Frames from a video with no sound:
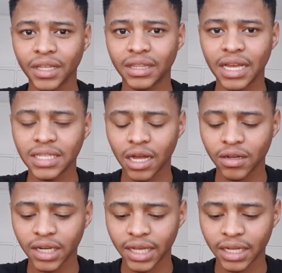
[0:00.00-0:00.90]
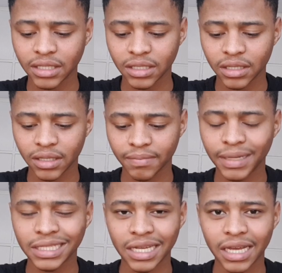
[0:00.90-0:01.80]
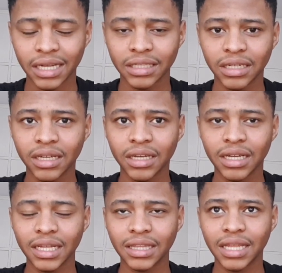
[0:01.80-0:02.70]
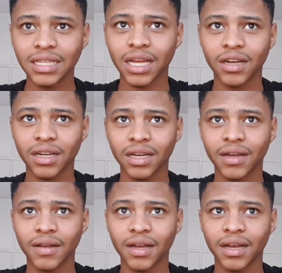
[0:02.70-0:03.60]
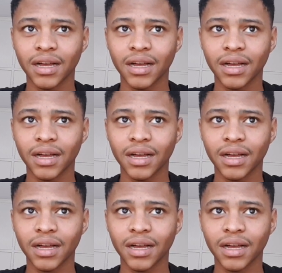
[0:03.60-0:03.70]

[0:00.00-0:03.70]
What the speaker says: Things are gonna get better, and things are gonna,